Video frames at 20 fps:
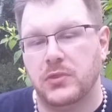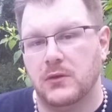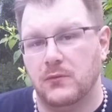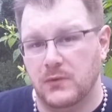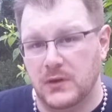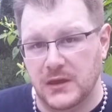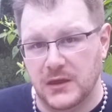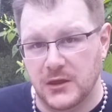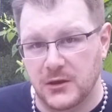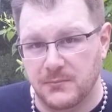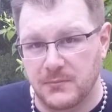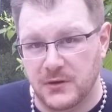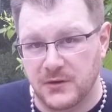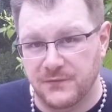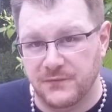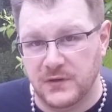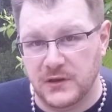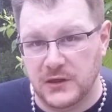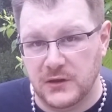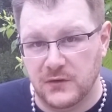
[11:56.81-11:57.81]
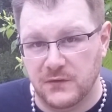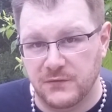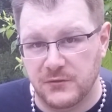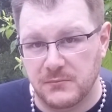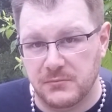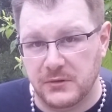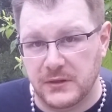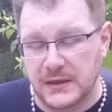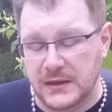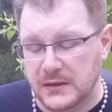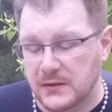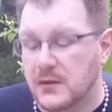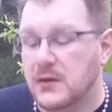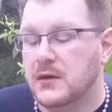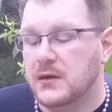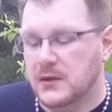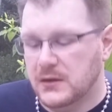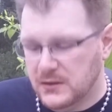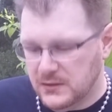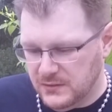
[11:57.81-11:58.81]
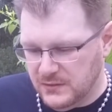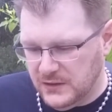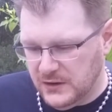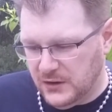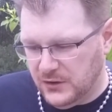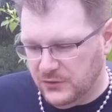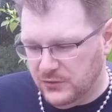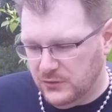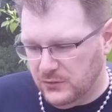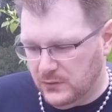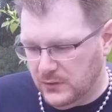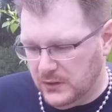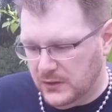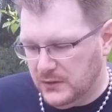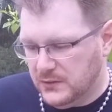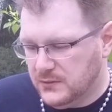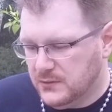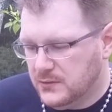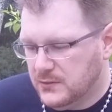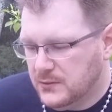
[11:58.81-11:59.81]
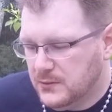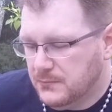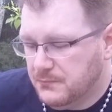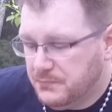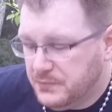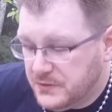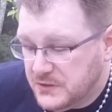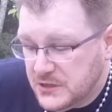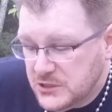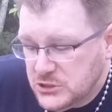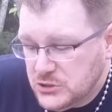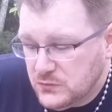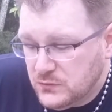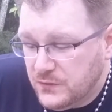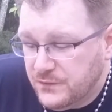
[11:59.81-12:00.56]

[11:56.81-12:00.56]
We can get a better video of the plant, and then I'll do a potential